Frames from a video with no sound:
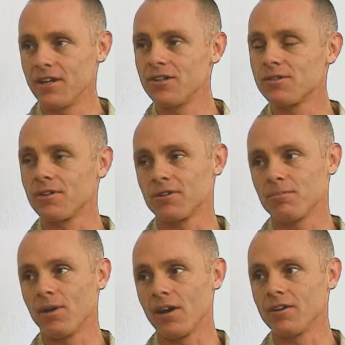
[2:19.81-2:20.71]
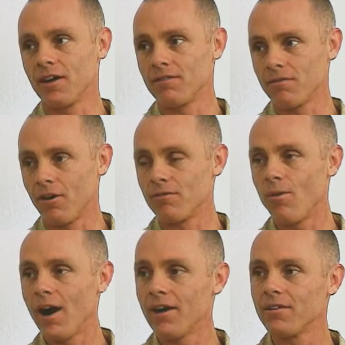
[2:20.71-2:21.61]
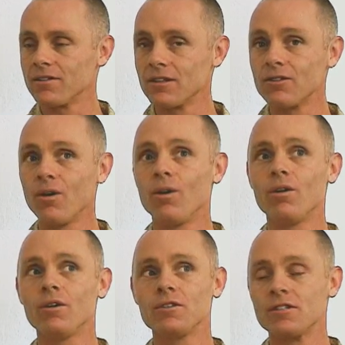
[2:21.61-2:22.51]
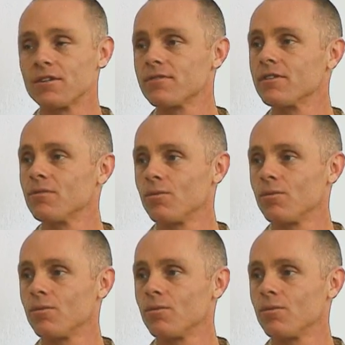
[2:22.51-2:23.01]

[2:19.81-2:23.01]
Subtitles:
the interest part of wow, there's this whole different